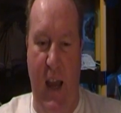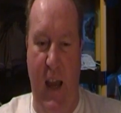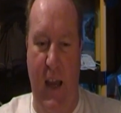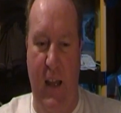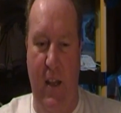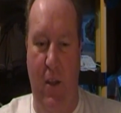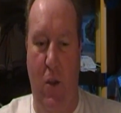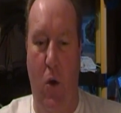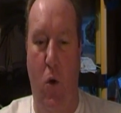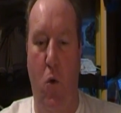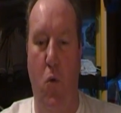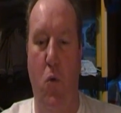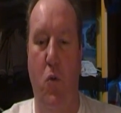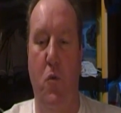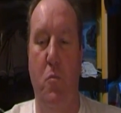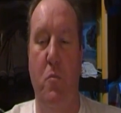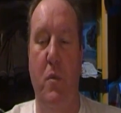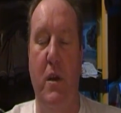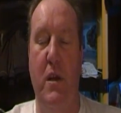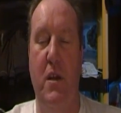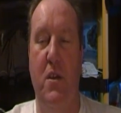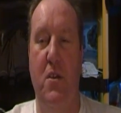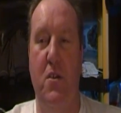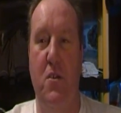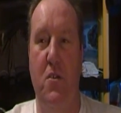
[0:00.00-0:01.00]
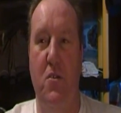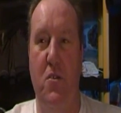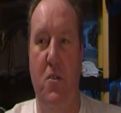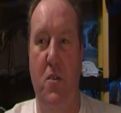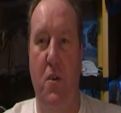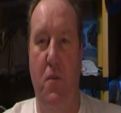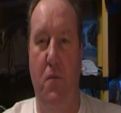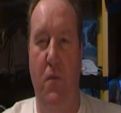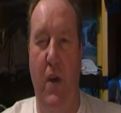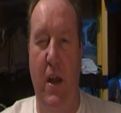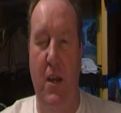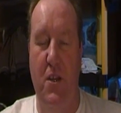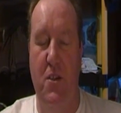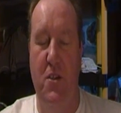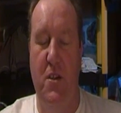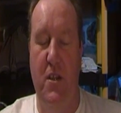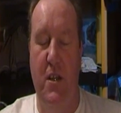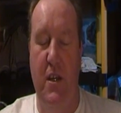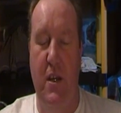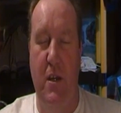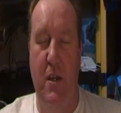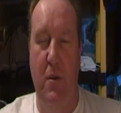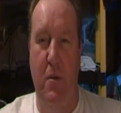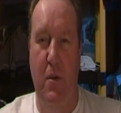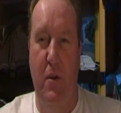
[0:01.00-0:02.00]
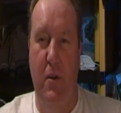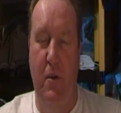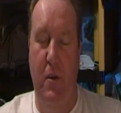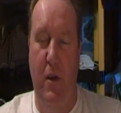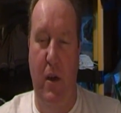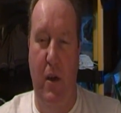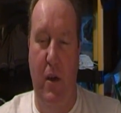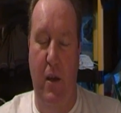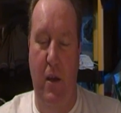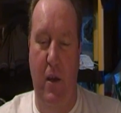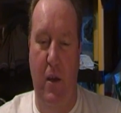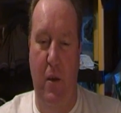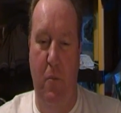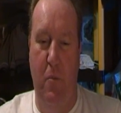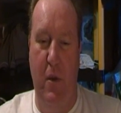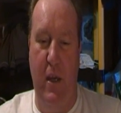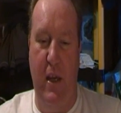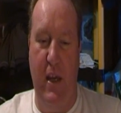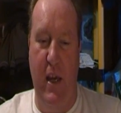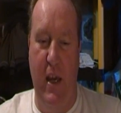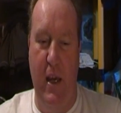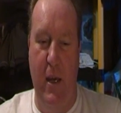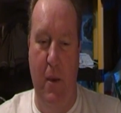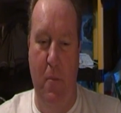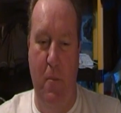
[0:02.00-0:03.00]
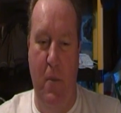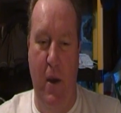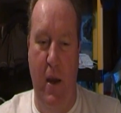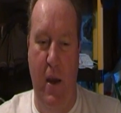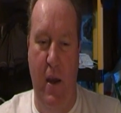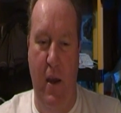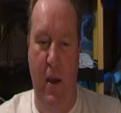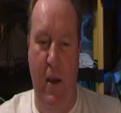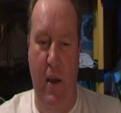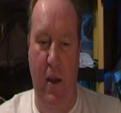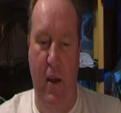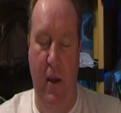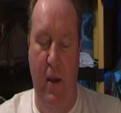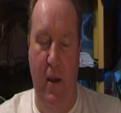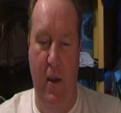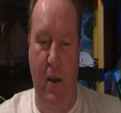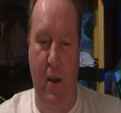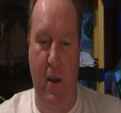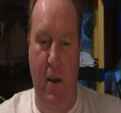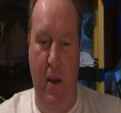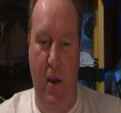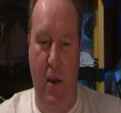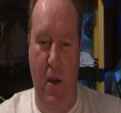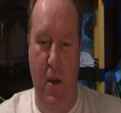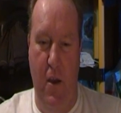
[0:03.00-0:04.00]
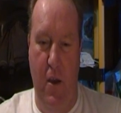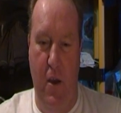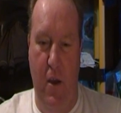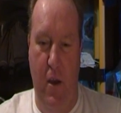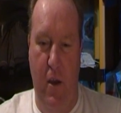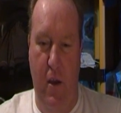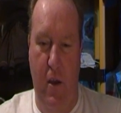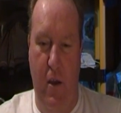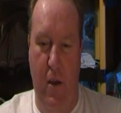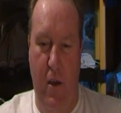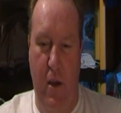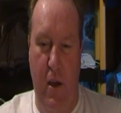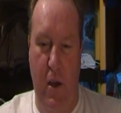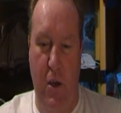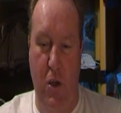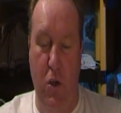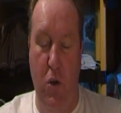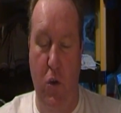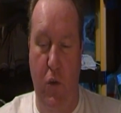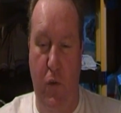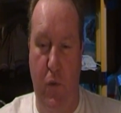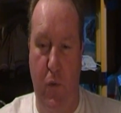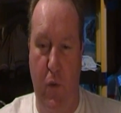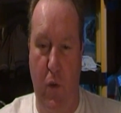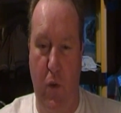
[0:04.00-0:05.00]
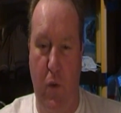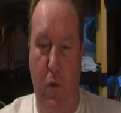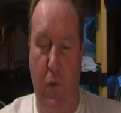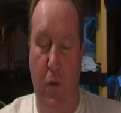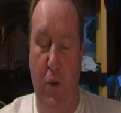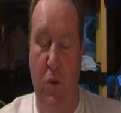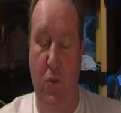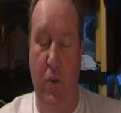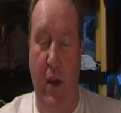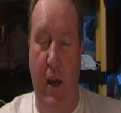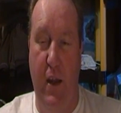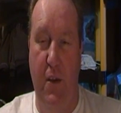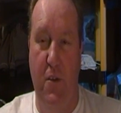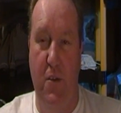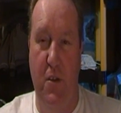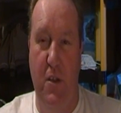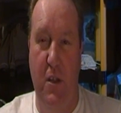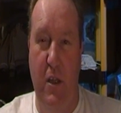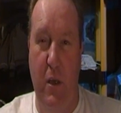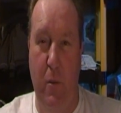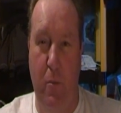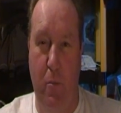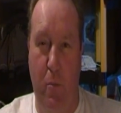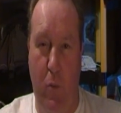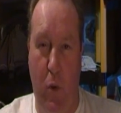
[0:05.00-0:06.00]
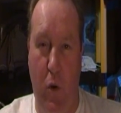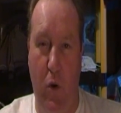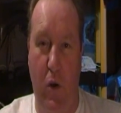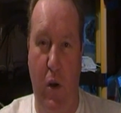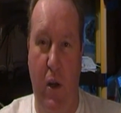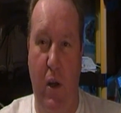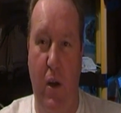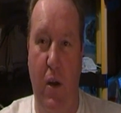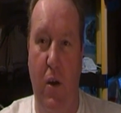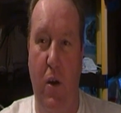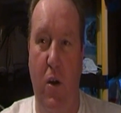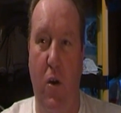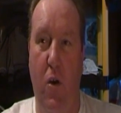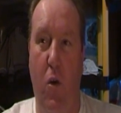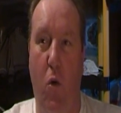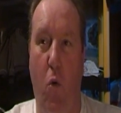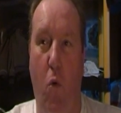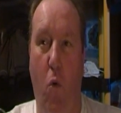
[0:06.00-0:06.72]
and those meteors eventually became useful for trying to debunk